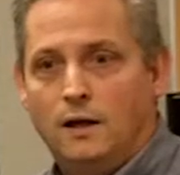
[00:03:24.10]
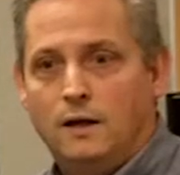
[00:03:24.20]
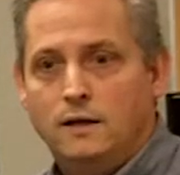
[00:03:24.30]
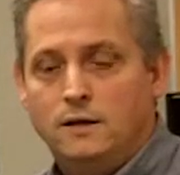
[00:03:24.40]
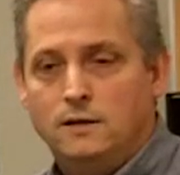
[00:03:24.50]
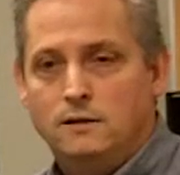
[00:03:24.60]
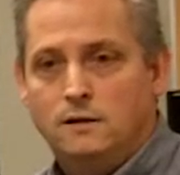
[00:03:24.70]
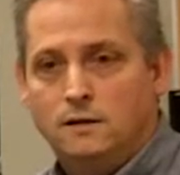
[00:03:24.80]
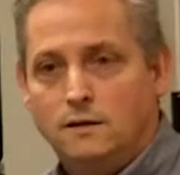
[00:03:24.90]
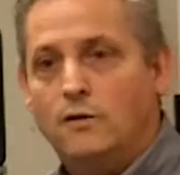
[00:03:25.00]

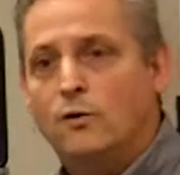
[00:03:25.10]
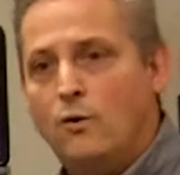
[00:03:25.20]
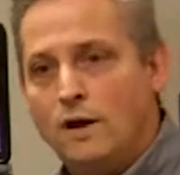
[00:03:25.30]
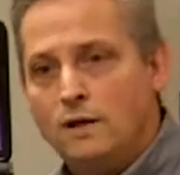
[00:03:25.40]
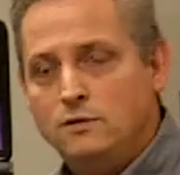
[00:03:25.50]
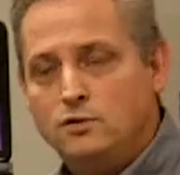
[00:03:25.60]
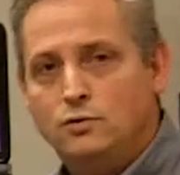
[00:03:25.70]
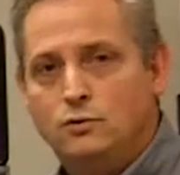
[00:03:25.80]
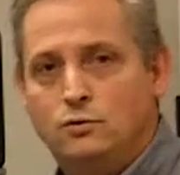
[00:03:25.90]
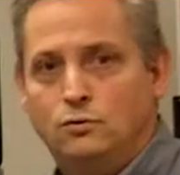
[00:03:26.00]
Another way
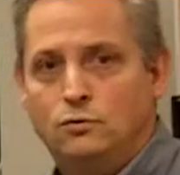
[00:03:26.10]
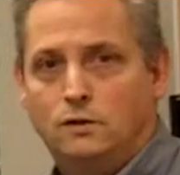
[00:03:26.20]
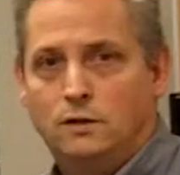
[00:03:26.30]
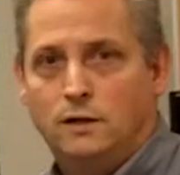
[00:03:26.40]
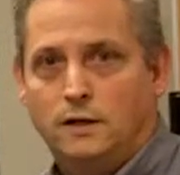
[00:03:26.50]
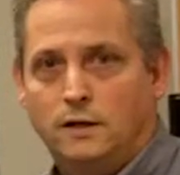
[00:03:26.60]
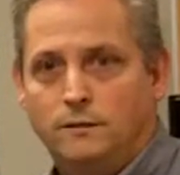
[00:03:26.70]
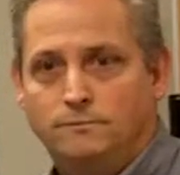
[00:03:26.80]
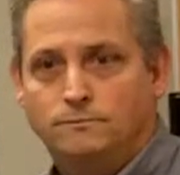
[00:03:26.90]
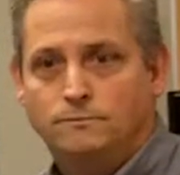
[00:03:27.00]
to
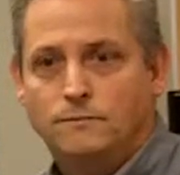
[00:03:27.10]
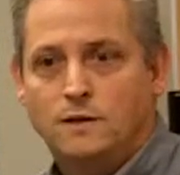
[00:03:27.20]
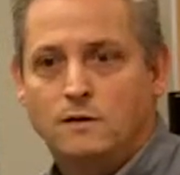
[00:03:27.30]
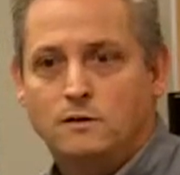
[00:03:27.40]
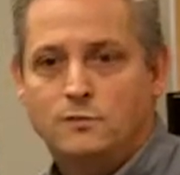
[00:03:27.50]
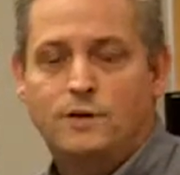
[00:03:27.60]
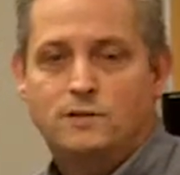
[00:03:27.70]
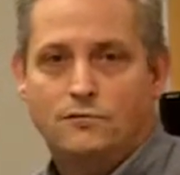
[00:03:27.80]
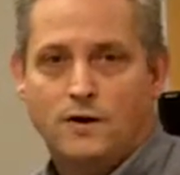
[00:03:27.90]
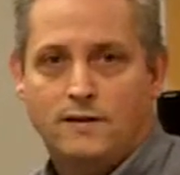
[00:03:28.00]

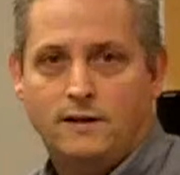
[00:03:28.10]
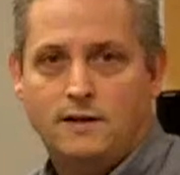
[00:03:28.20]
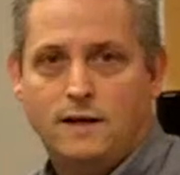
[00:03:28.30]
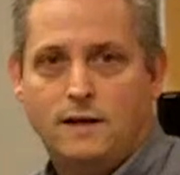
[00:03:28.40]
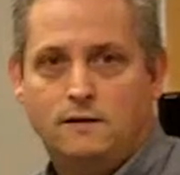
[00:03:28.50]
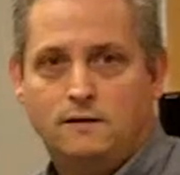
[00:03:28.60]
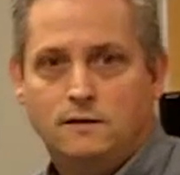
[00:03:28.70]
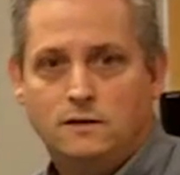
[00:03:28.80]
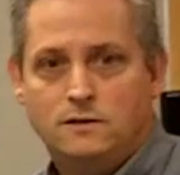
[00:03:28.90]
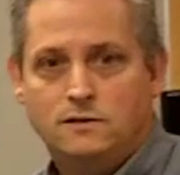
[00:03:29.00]
specify the gain
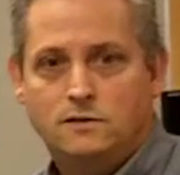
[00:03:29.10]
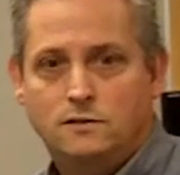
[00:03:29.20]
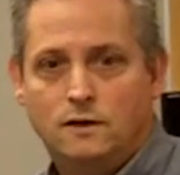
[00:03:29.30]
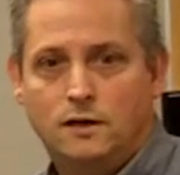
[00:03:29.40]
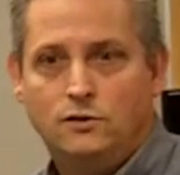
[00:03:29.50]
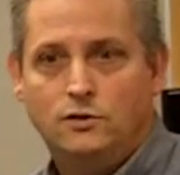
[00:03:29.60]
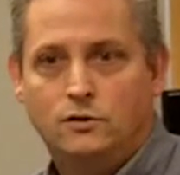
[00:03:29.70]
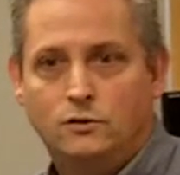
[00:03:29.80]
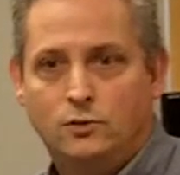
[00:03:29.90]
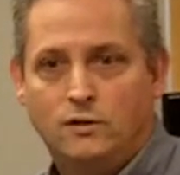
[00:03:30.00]
is
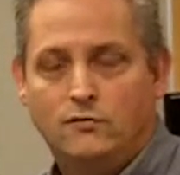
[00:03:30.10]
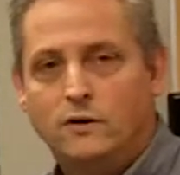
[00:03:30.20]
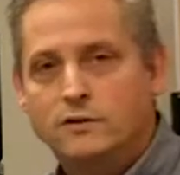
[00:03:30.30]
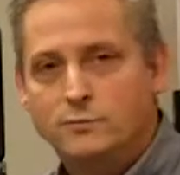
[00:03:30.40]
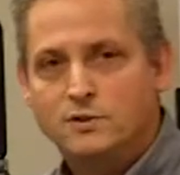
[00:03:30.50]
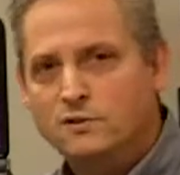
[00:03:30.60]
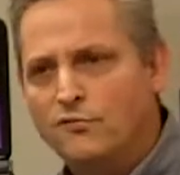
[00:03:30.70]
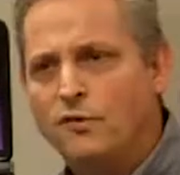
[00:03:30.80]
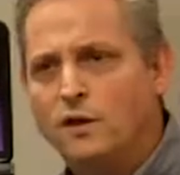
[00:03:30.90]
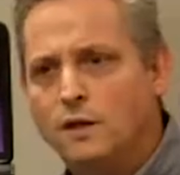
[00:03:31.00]
with a very
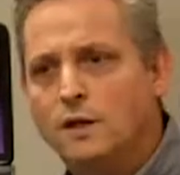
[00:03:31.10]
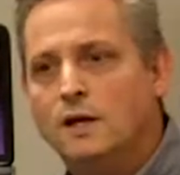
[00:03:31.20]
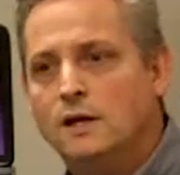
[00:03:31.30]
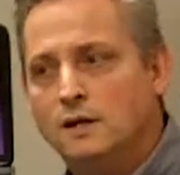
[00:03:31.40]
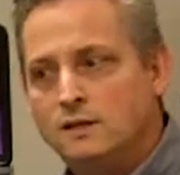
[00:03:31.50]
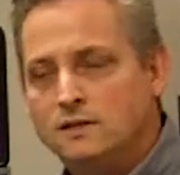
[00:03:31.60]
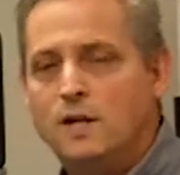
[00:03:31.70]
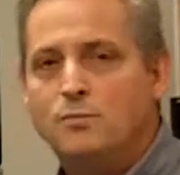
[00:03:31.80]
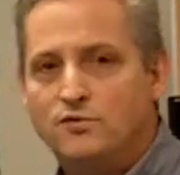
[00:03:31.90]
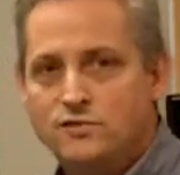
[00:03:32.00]
specific
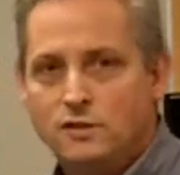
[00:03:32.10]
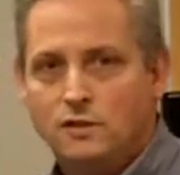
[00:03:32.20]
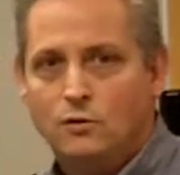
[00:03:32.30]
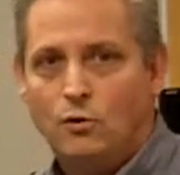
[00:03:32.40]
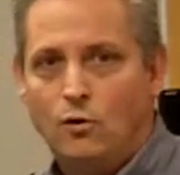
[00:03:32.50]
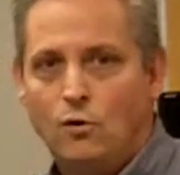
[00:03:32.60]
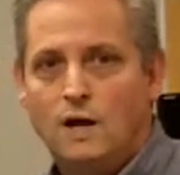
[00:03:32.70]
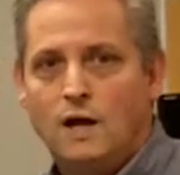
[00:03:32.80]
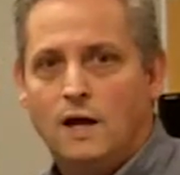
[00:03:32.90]
type of signal